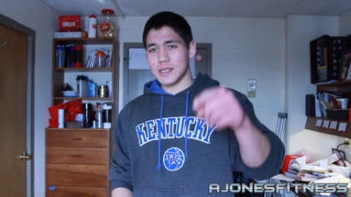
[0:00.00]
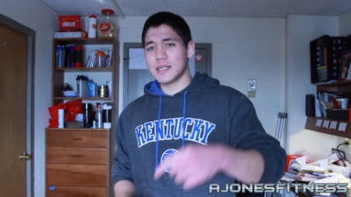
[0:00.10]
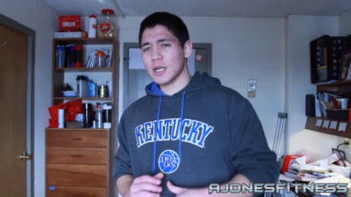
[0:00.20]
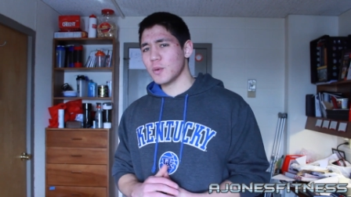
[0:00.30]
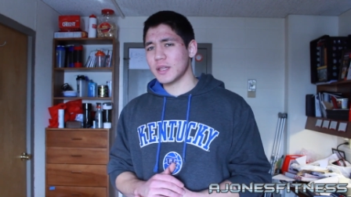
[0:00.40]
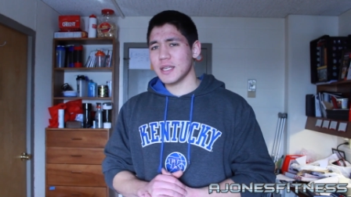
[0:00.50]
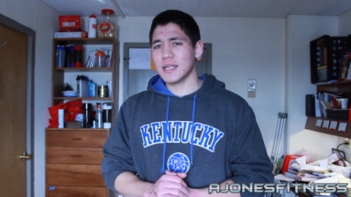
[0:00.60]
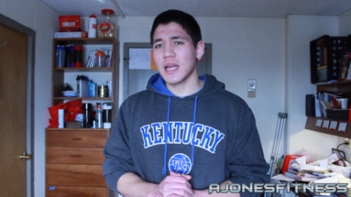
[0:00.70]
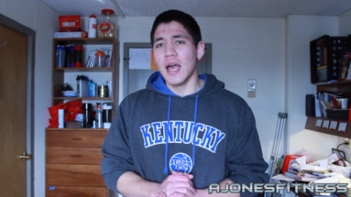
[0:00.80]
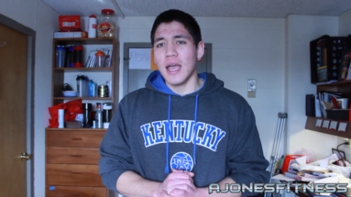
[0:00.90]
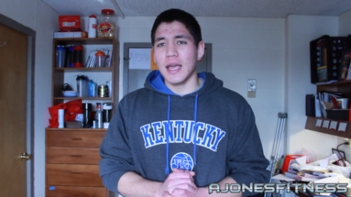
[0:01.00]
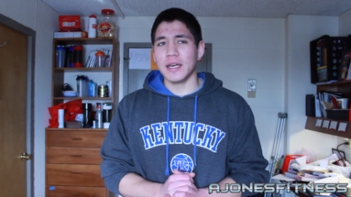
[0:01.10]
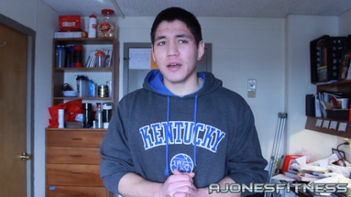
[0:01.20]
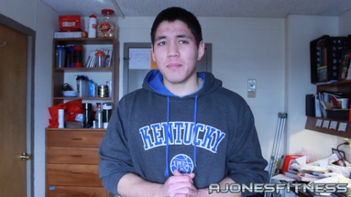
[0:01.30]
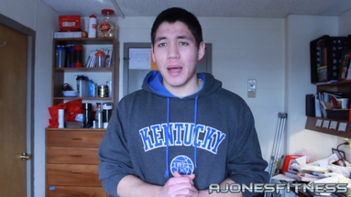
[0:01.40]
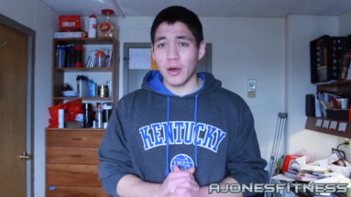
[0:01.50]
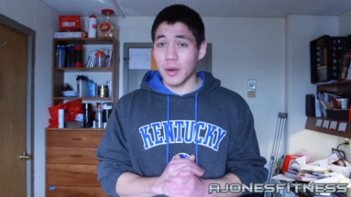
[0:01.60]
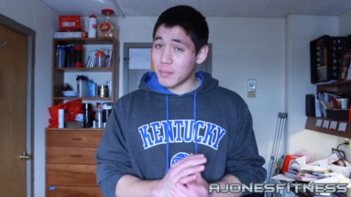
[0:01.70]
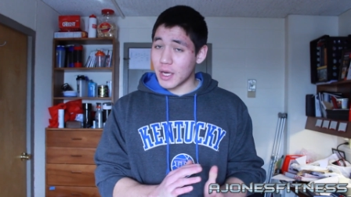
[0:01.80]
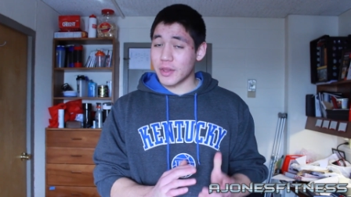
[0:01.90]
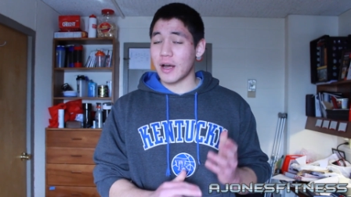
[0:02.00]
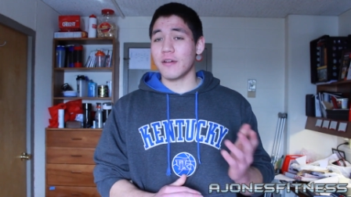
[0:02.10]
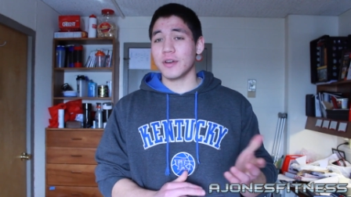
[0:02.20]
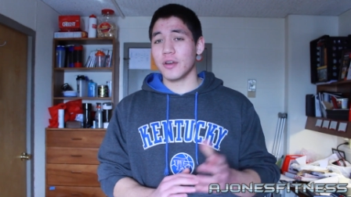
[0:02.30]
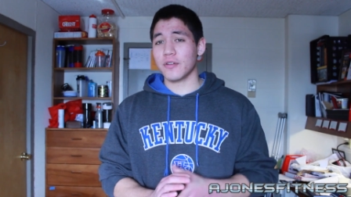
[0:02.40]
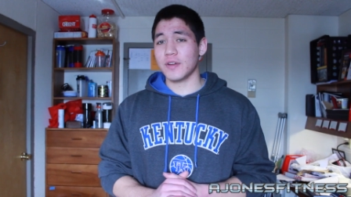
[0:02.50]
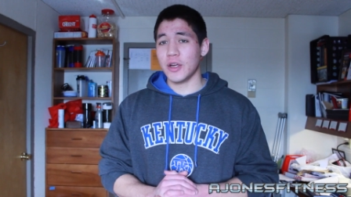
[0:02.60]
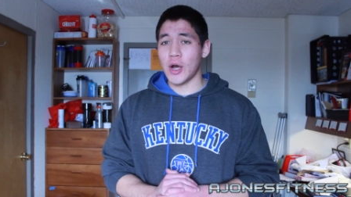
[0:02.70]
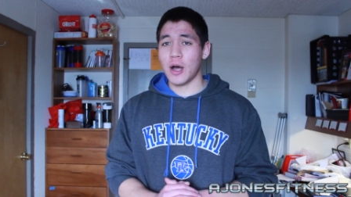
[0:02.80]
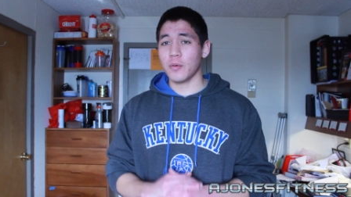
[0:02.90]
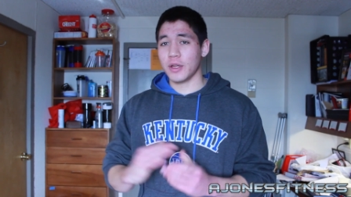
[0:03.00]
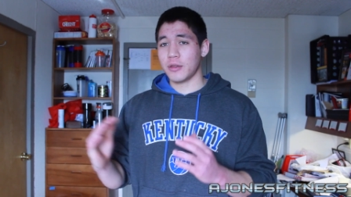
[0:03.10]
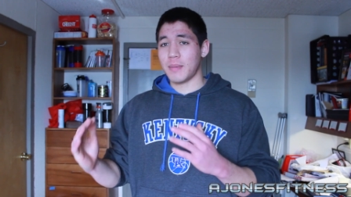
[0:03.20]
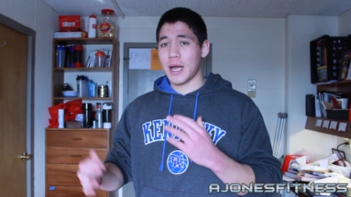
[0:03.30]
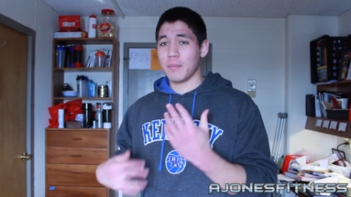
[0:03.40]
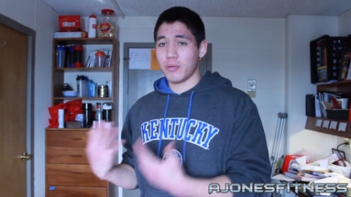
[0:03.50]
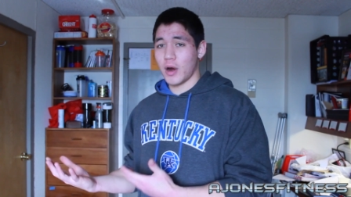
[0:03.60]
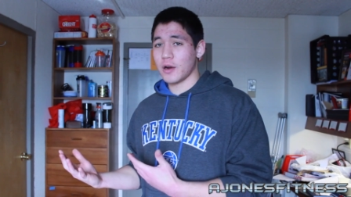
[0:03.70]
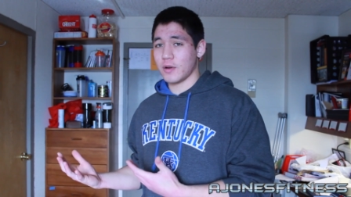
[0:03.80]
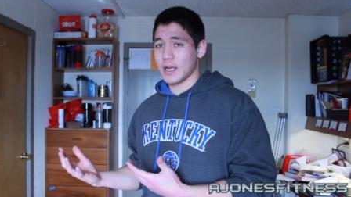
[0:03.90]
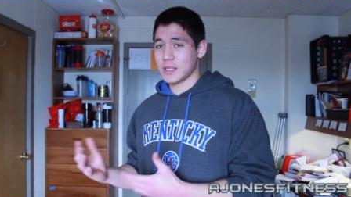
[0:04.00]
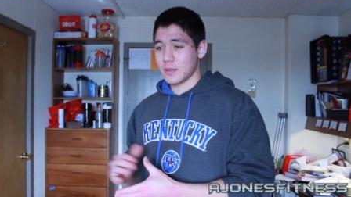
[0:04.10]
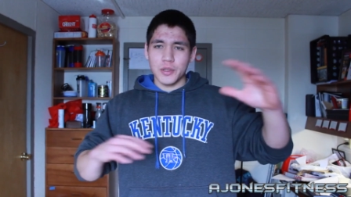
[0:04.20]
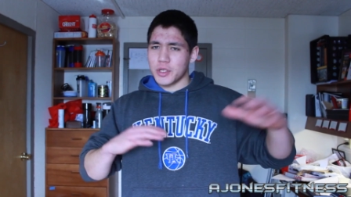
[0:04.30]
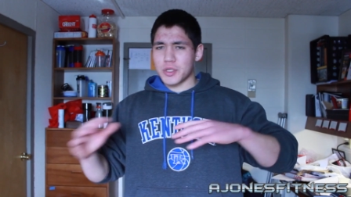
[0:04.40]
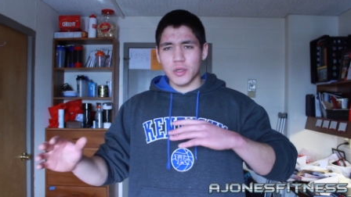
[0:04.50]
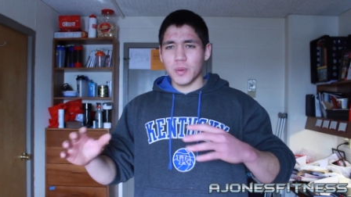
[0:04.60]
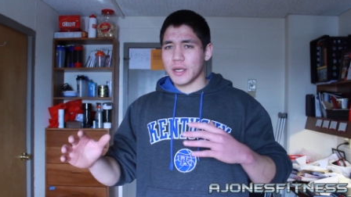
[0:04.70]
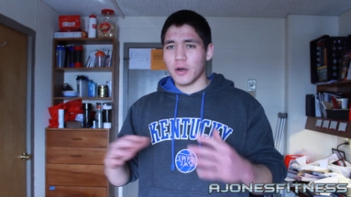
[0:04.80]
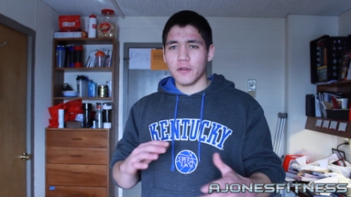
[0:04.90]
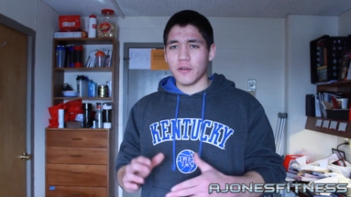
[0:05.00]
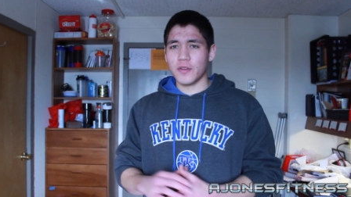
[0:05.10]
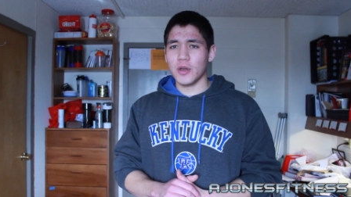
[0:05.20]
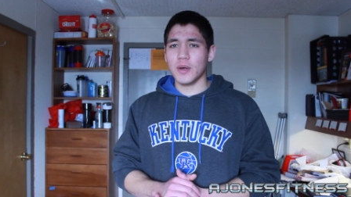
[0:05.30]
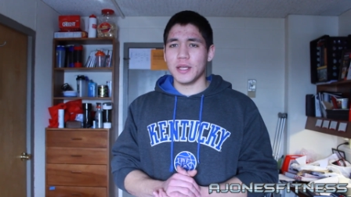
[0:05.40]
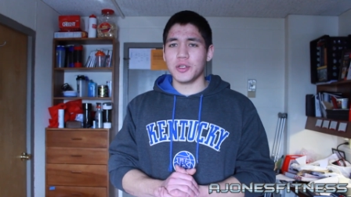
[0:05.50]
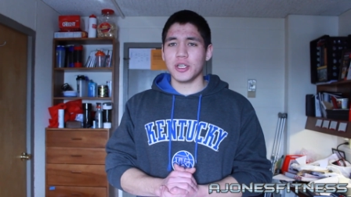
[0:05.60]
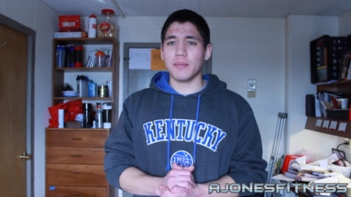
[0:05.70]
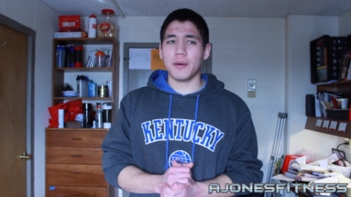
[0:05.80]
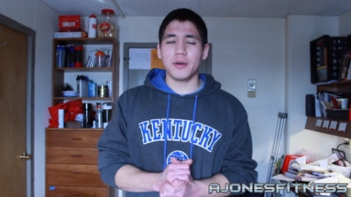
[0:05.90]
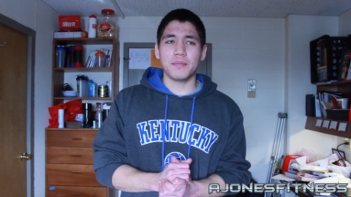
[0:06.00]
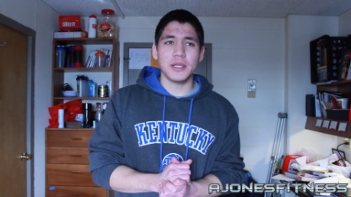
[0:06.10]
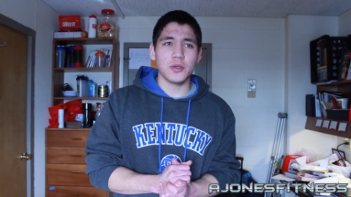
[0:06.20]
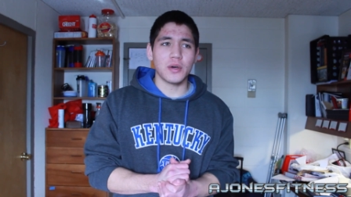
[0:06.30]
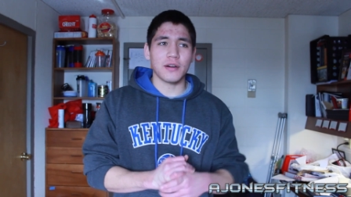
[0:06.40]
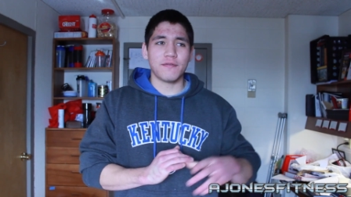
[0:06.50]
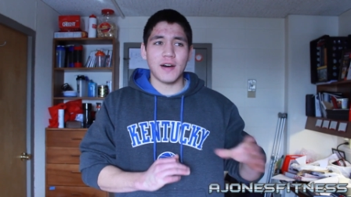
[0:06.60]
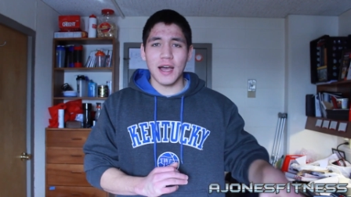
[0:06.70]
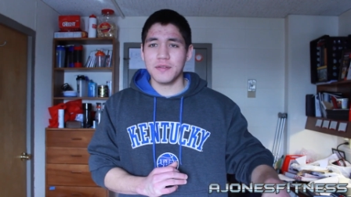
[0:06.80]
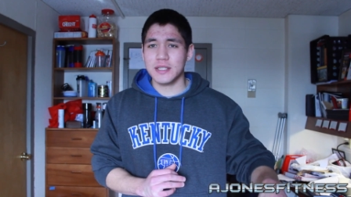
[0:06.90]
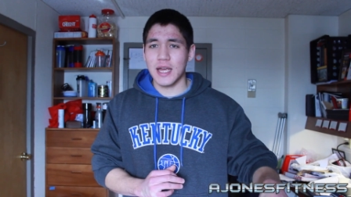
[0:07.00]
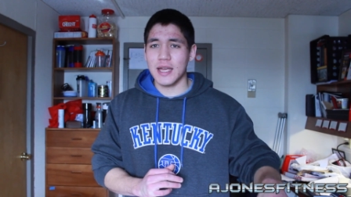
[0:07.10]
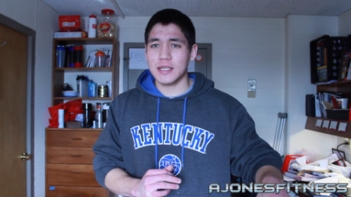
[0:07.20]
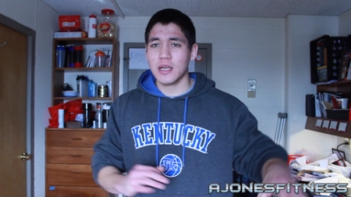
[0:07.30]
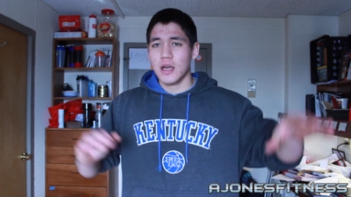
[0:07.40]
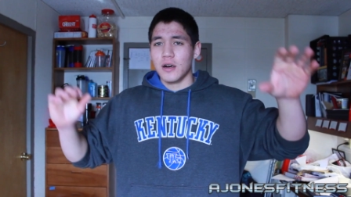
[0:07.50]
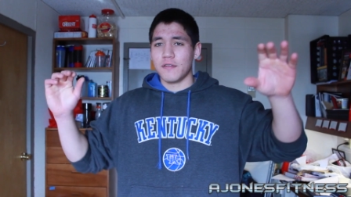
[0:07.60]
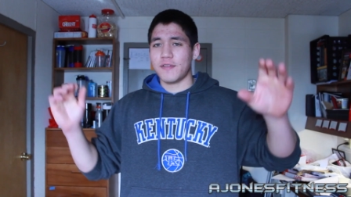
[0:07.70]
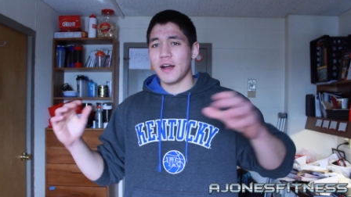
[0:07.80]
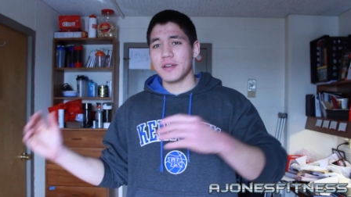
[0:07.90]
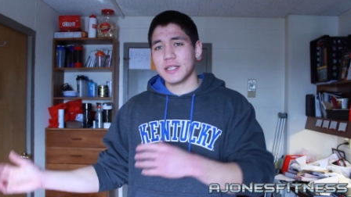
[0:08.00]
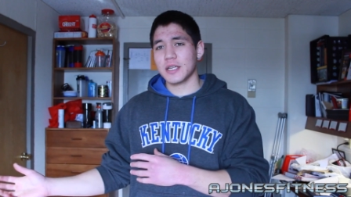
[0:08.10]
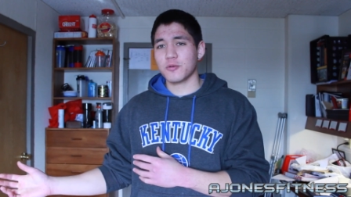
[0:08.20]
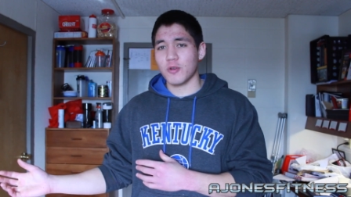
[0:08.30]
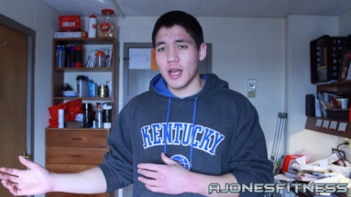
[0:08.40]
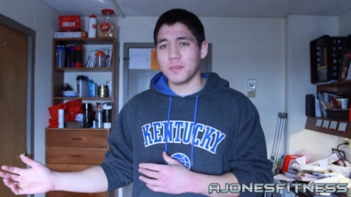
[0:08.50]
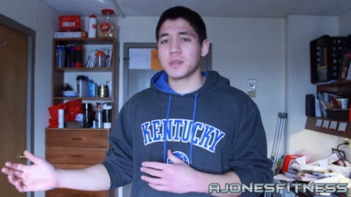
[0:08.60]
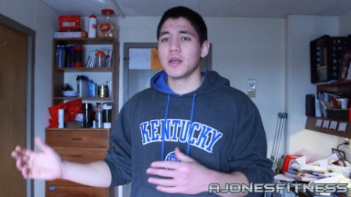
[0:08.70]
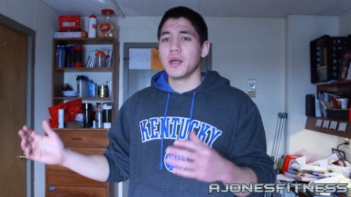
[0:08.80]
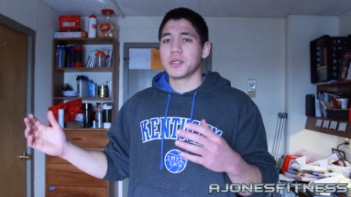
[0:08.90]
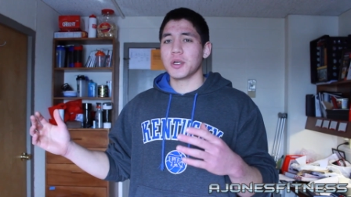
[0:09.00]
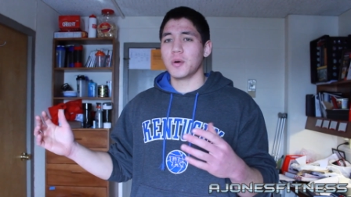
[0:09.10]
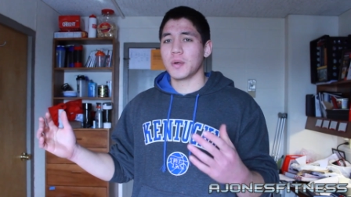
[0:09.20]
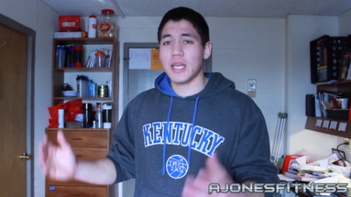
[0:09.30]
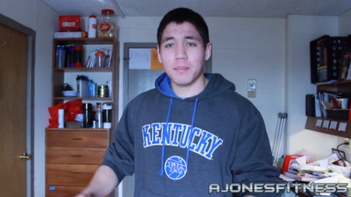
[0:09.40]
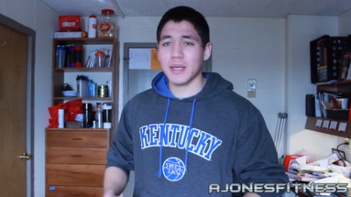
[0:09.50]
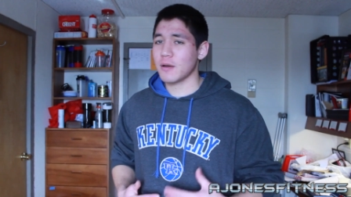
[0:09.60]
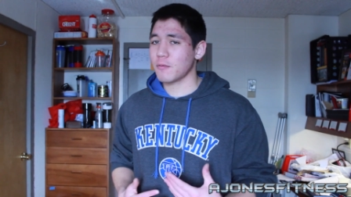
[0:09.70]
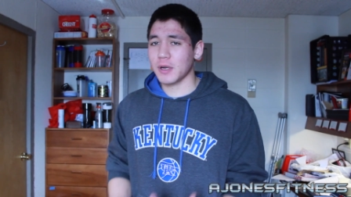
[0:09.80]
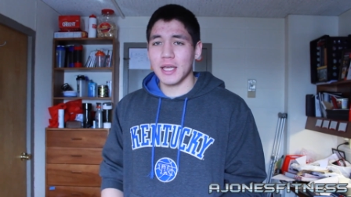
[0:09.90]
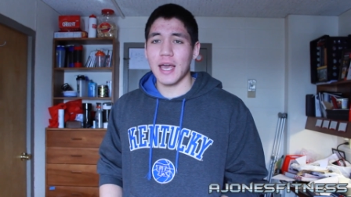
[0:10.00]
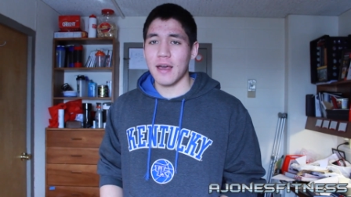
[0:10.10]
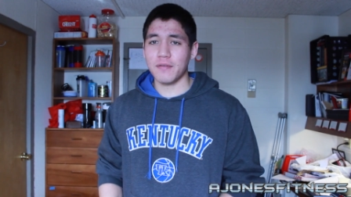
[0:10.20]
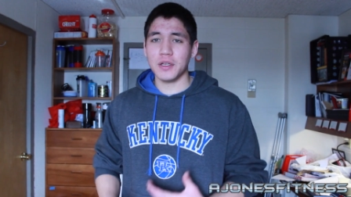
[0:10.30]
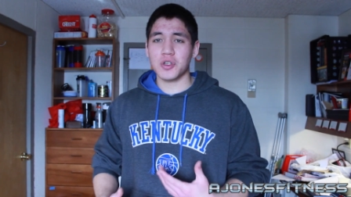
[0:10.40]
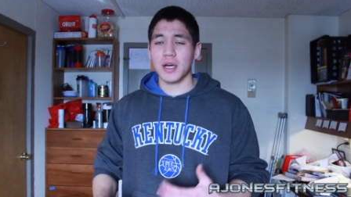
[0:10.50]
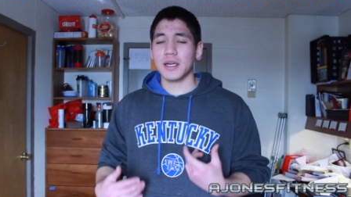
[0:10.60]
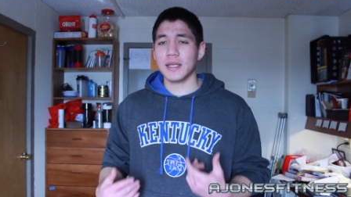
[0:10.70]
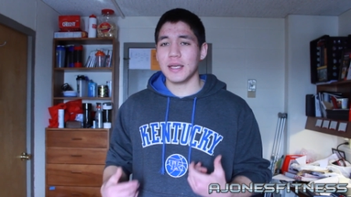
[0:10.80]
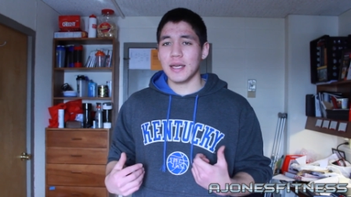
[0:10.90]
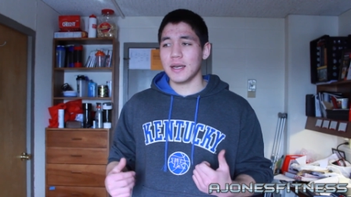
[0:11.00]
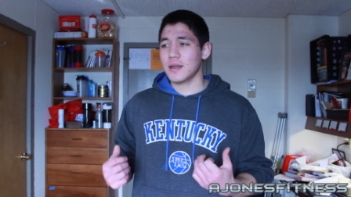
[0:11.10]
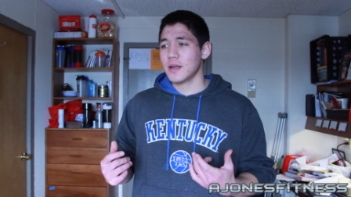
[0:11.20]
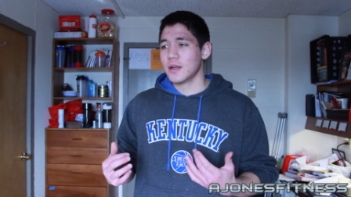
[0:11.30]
Stick with this, and in about a month, I'll have another video out with my progress. Just a quick overview. In the gym, I'm going to be doing five sets of five to six reps, so keeping it really heavy, trying to get